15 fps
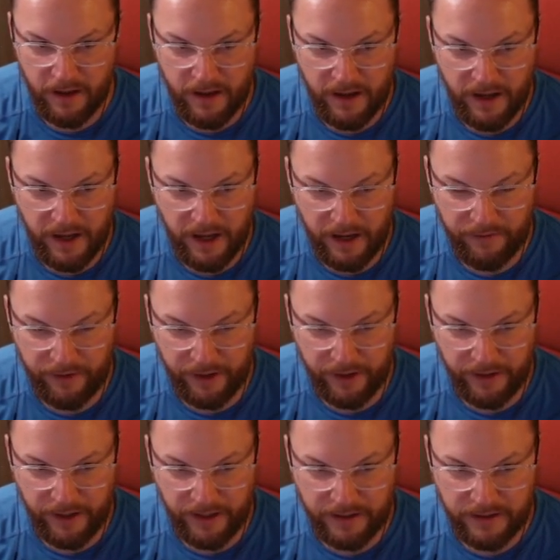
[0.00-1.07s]
having
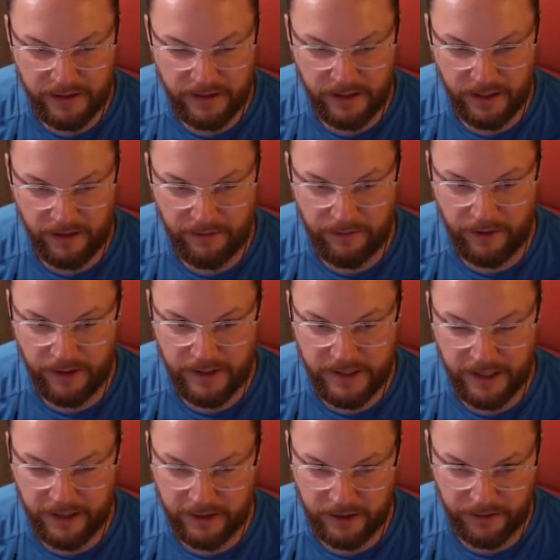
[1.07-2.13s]
that front
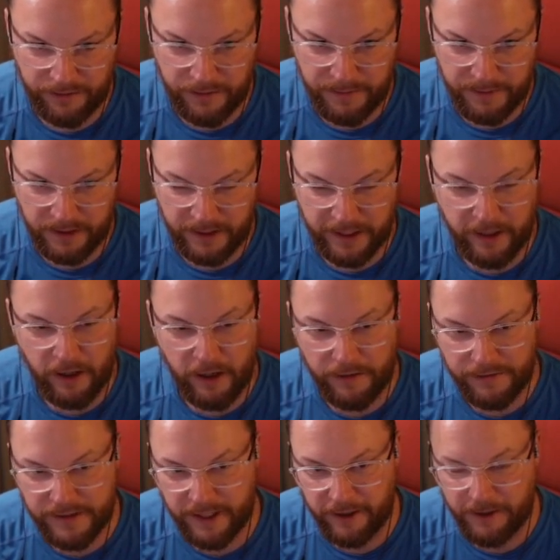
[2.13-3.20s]
section of the building
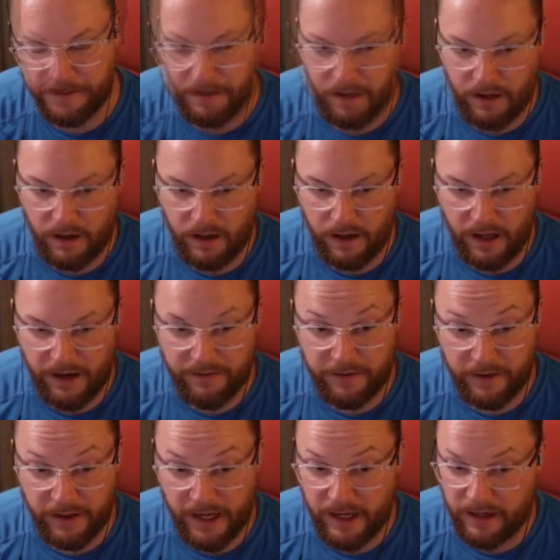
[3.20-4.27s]
off-center. After
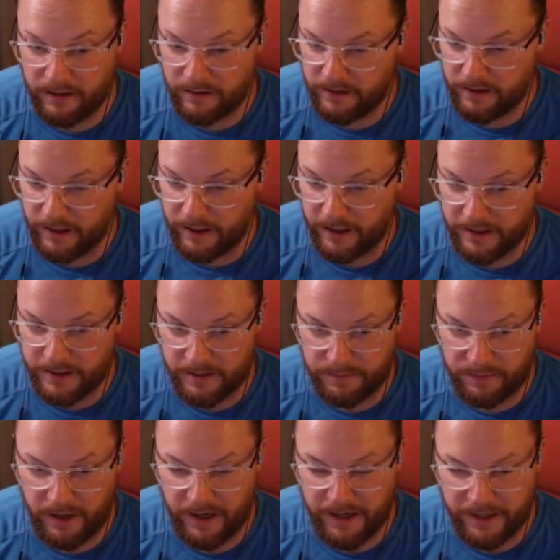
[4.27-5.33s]
that, in a
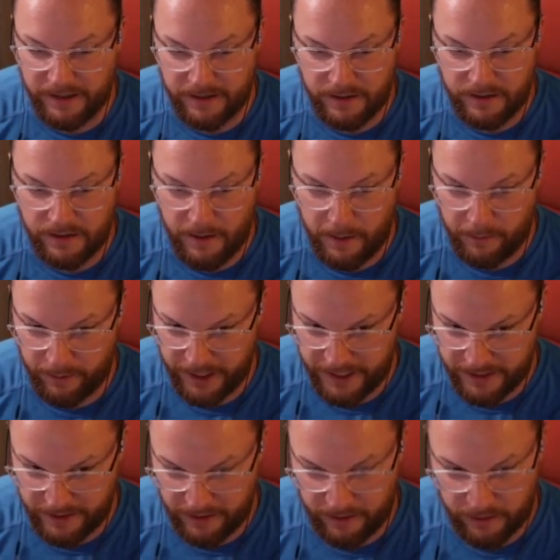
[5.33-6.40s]
surprise
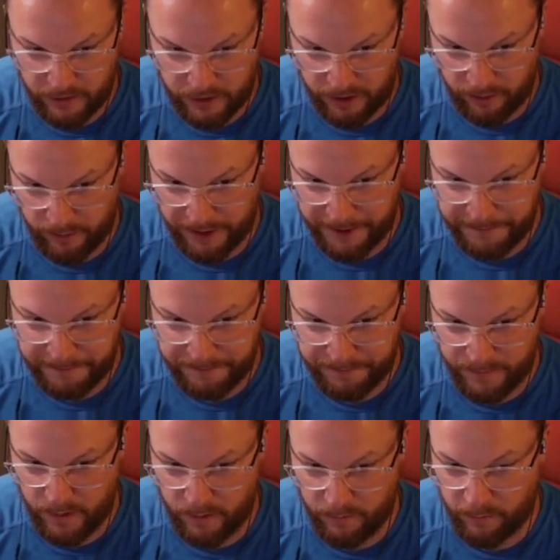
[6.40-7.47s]
3-star showing,
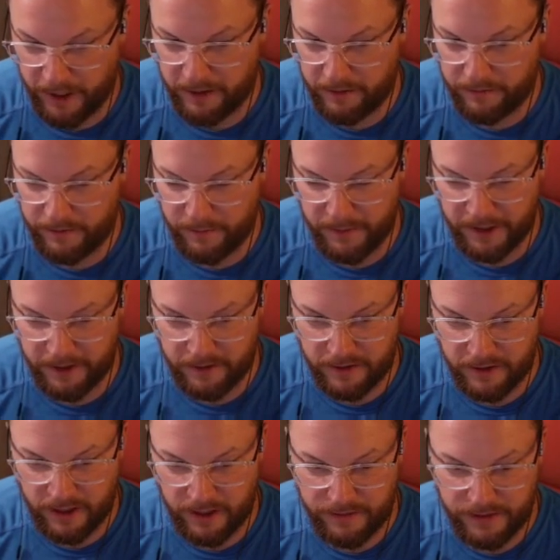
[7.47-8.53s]
rare for
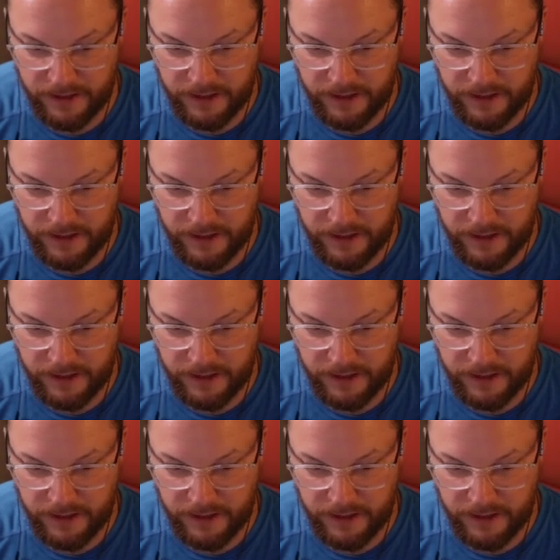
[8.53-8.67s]
Microsoft,